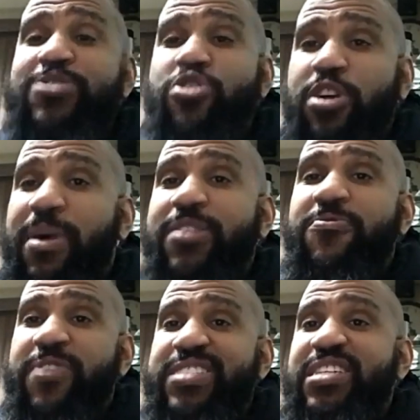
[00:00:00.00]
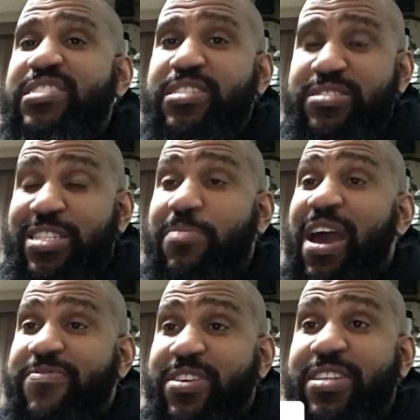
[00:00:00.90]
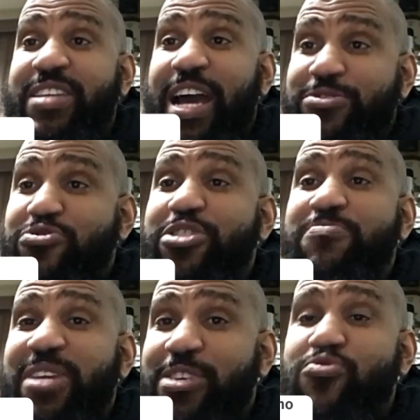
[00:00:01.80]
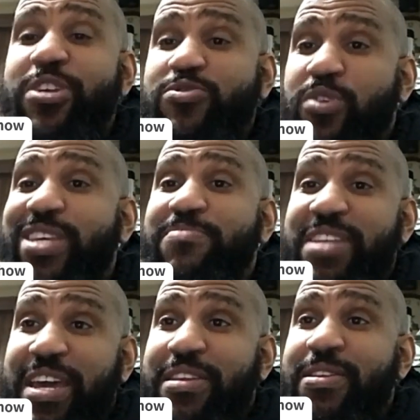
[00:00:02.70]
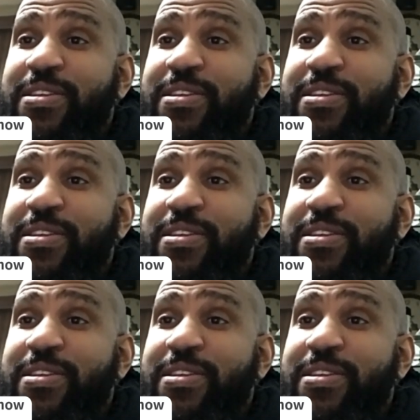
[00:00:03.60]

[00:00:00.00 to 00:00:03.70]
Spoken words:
talking about the franchise of your team after he died. You just want dead.